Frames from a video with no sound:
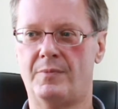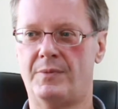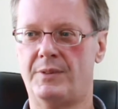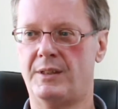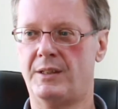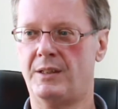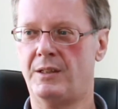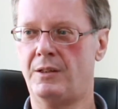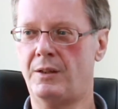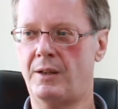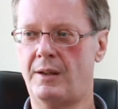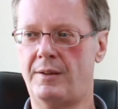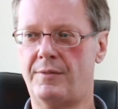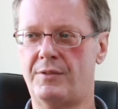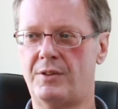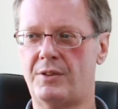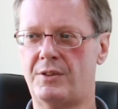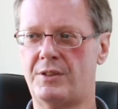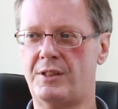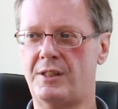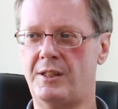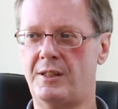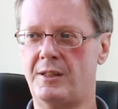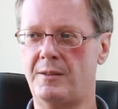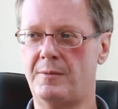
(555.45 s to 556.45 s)
You have
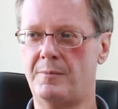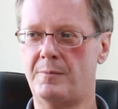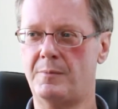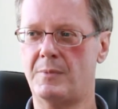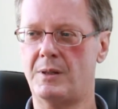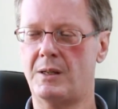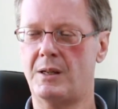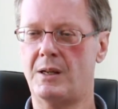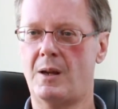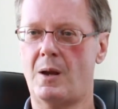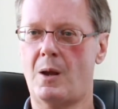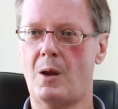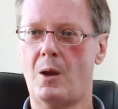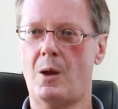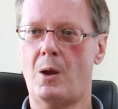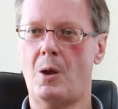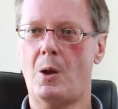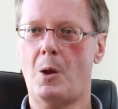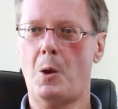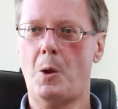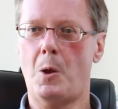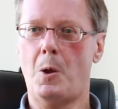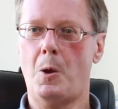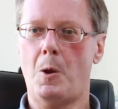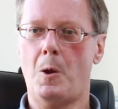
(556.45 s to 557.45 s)

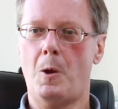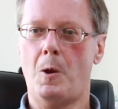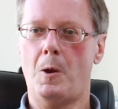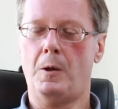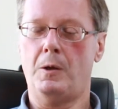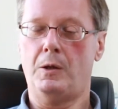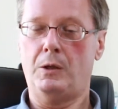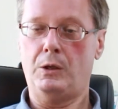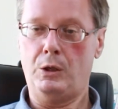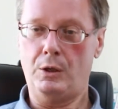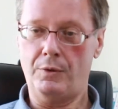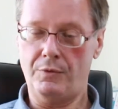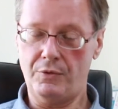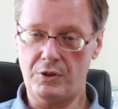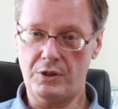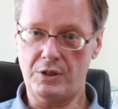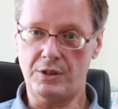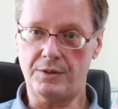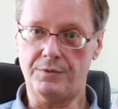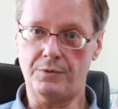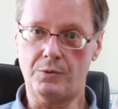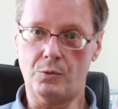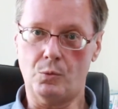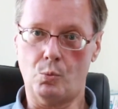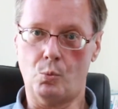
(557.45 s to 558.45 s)
a
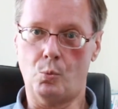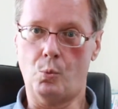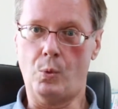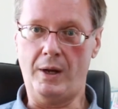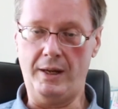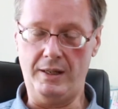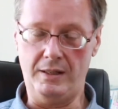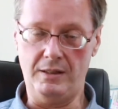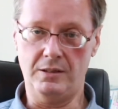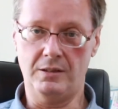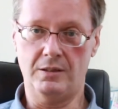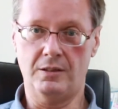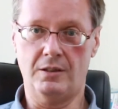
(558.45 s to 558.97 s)
different weight